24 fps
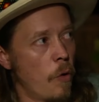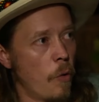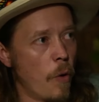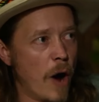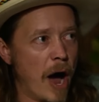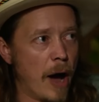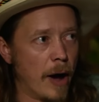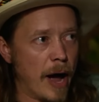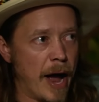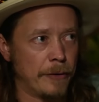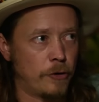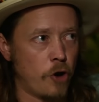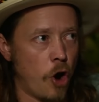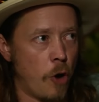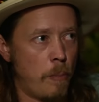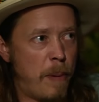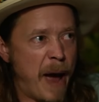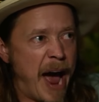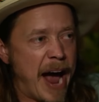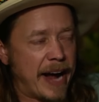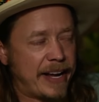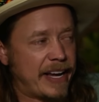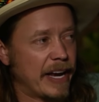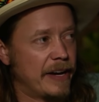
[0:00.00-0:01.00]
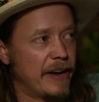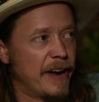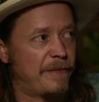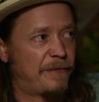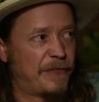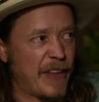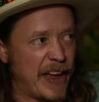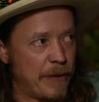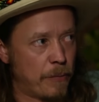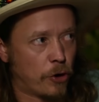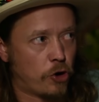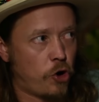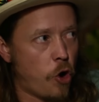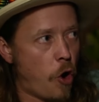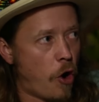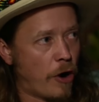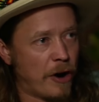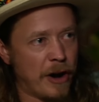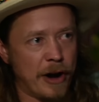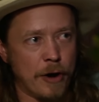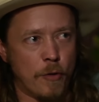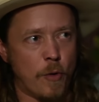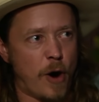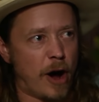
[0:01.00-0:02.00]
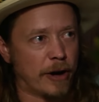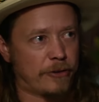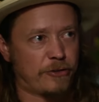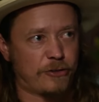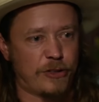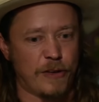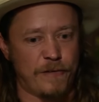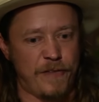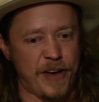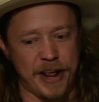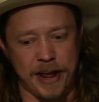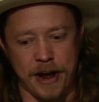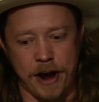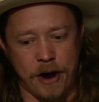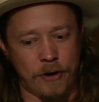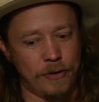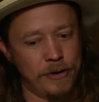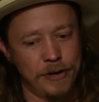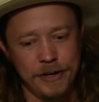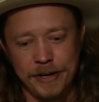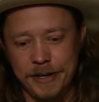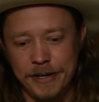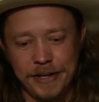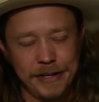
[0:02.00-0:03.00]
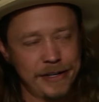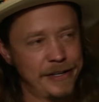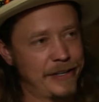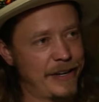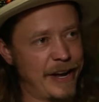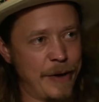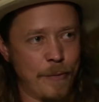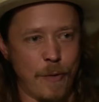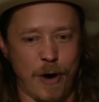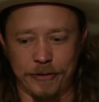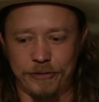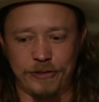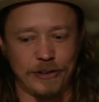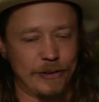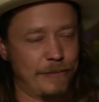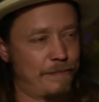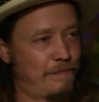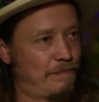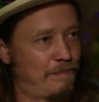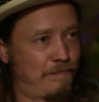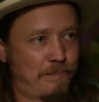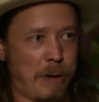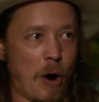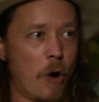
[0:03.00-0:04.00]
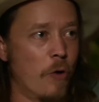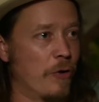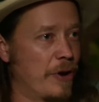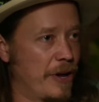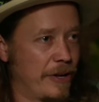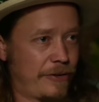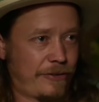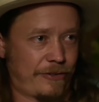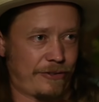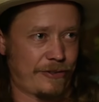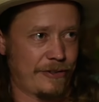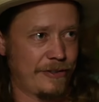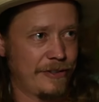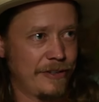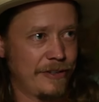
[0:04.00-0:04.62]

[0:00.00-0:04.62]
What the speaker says: Well, I'd go back and if they recorded it, watch the video. It wasn't POTUS.